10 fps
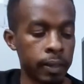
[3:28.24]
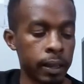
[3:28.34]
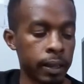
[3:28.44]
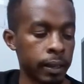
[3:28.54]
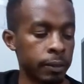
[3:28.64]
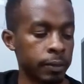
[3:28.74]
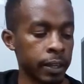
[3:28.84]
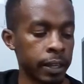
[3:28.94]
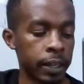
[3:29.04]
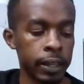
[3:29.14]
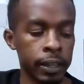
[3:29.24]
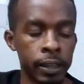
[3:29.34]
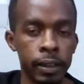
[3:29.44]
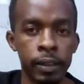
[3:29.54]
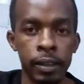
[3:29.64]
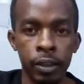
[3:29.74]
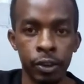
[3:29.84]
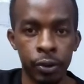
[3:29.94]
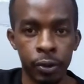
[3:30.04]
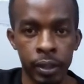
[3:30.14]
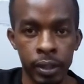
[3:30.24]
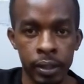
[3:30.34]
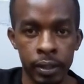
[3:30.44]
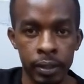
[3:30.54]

And then finally the E chord.